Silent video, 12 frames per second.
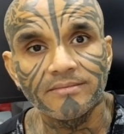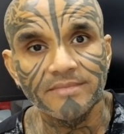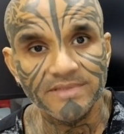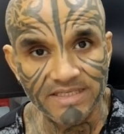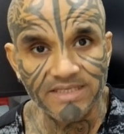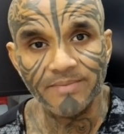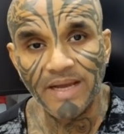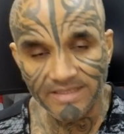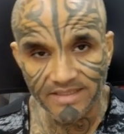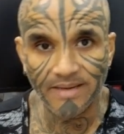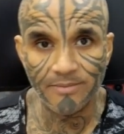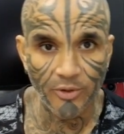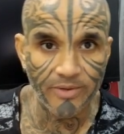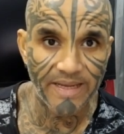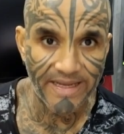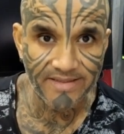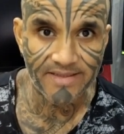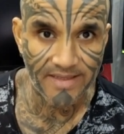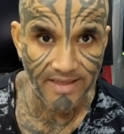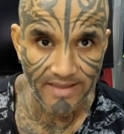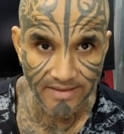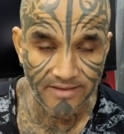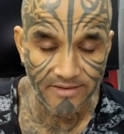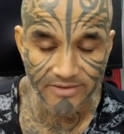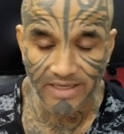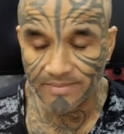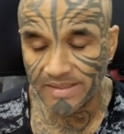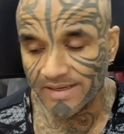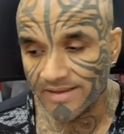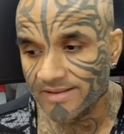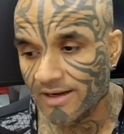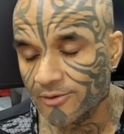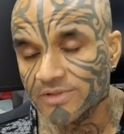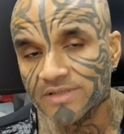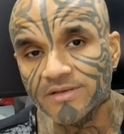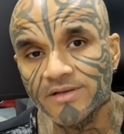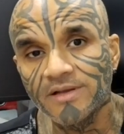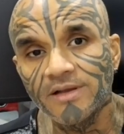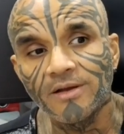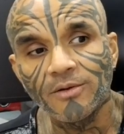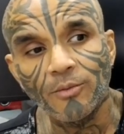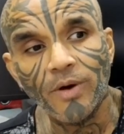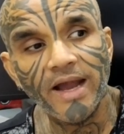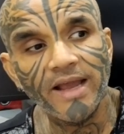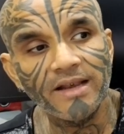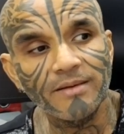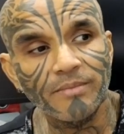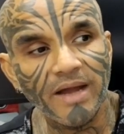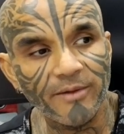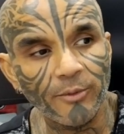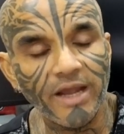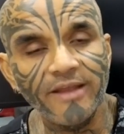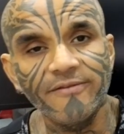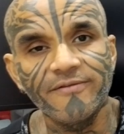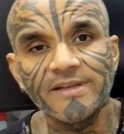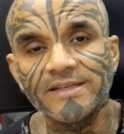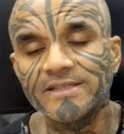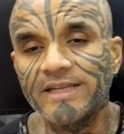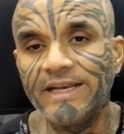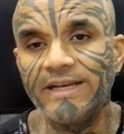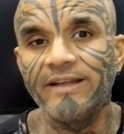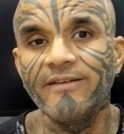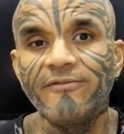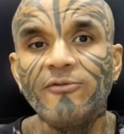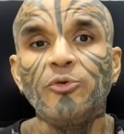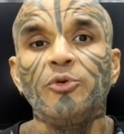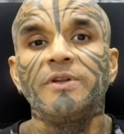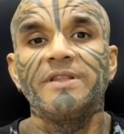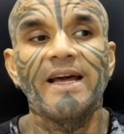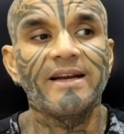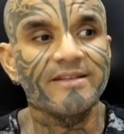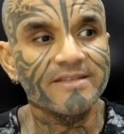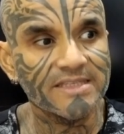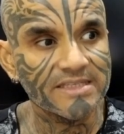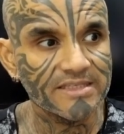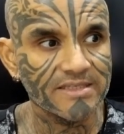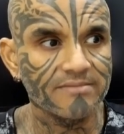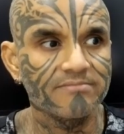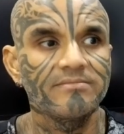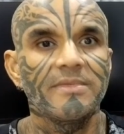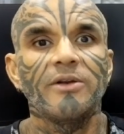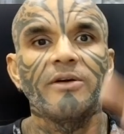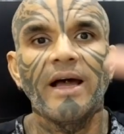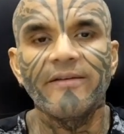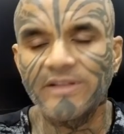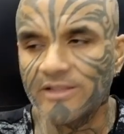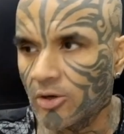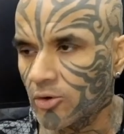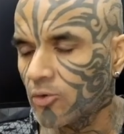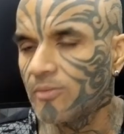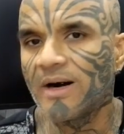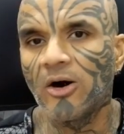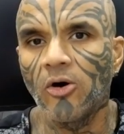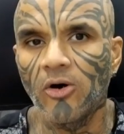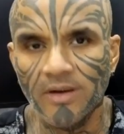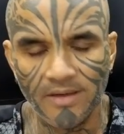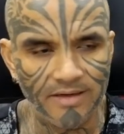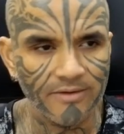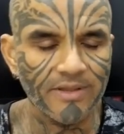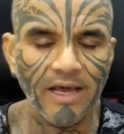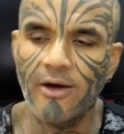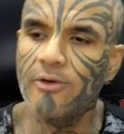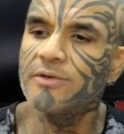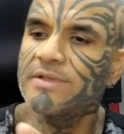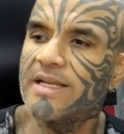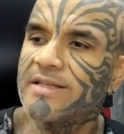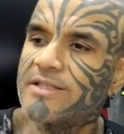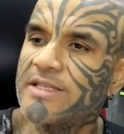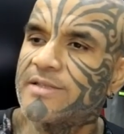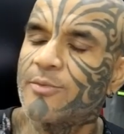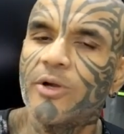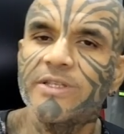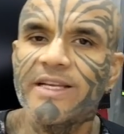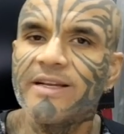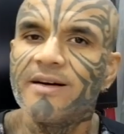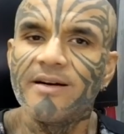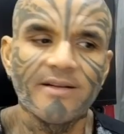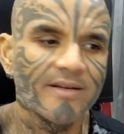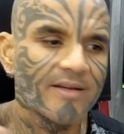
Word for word: just imagine I'm doing my exercise, the treadmill in the house, while my wife is eating food that is, you know, having the aroma all around the house and she's watching her